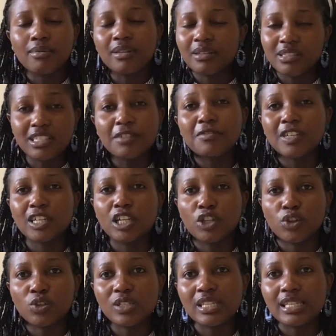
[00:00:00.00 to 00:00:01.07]
definitely
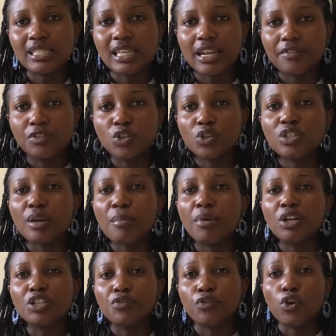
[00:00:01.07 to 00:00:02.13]
those things that I've talked about.
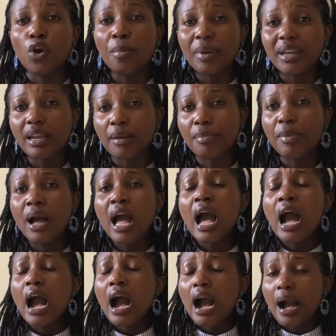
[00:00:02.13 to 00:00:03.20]
If you open up
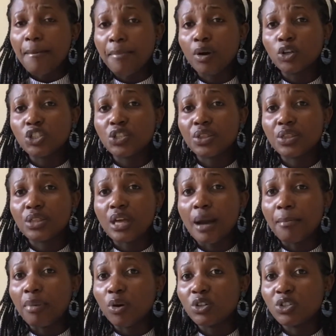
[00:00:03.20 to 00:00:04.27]

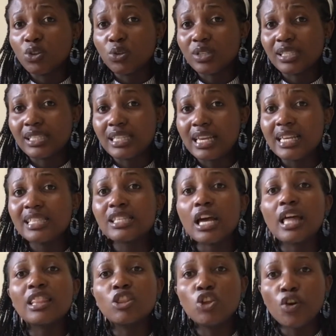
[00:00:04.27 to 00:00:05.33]
about those things,
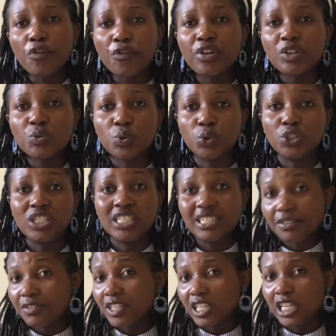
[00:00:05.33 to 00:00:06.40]
your friends will
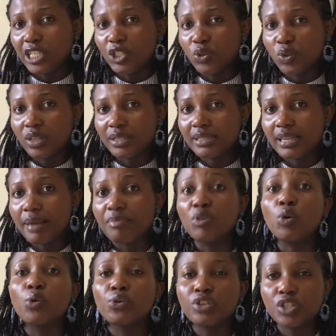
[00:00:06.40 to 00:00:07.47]
definitely do the same. They'll
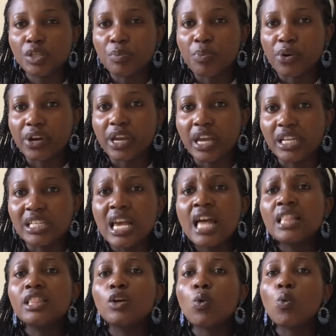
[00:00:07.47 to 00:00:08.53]
reciprocate.
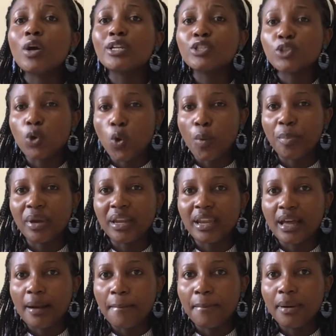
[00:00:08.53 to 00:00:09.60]
They want to open
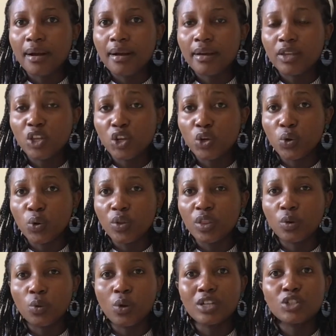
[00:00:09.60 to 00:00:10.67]
up. They
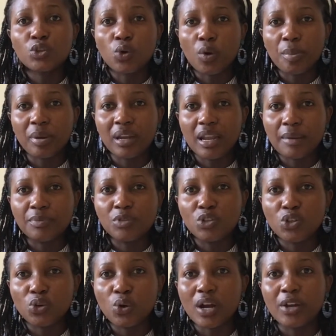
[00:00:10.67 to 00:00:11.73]
want to open up to
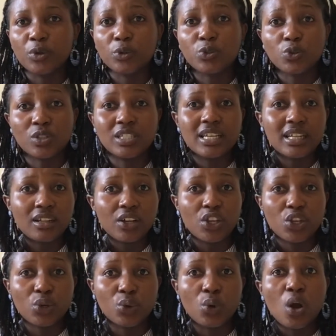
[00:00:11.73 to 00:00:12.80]
you and also tell
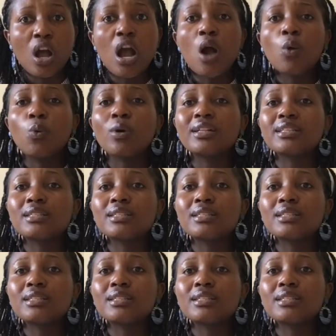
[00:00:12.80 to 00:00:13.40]
you what